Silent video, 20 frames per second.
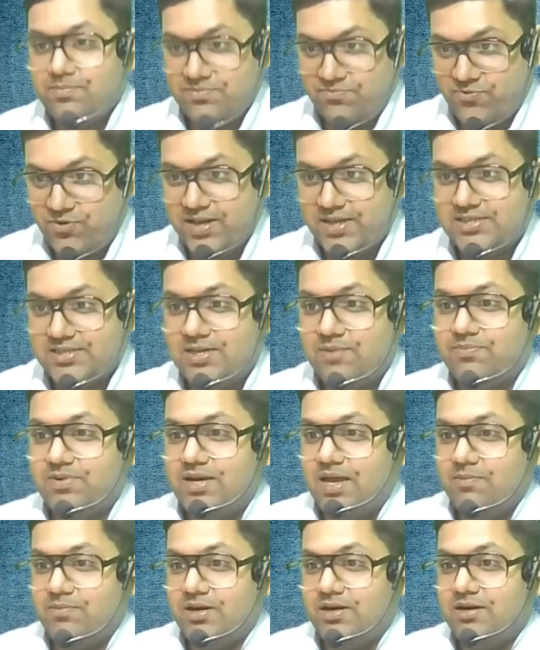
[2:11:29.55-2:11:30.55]
For example,
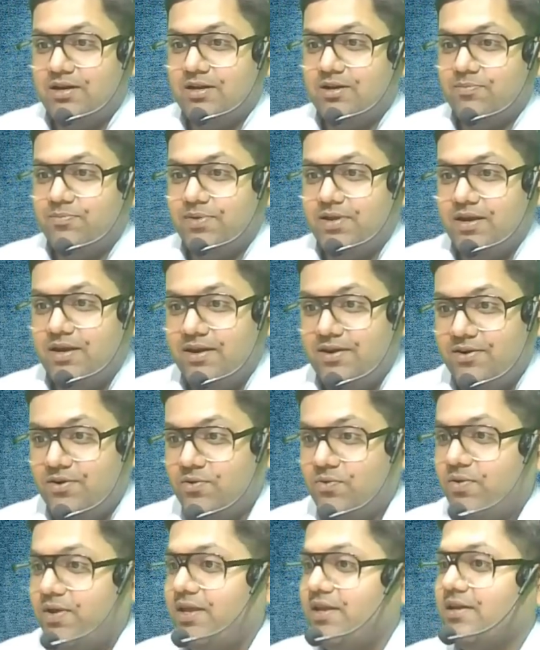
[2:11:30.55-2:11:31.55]
I am underpaid,
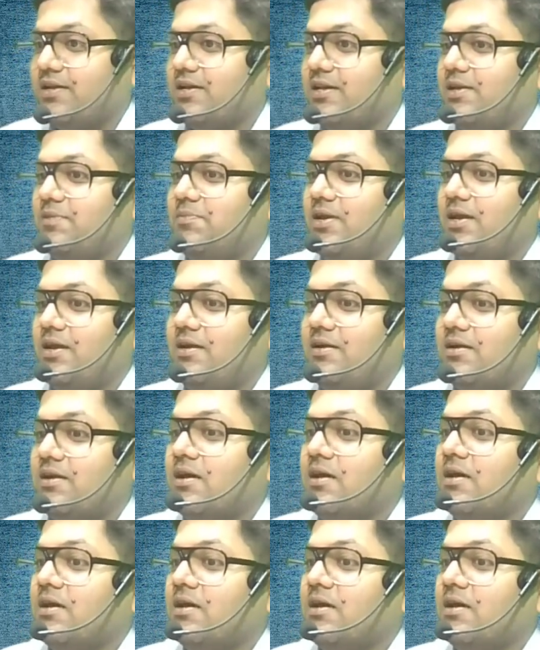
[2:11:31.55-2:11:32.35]
no increment,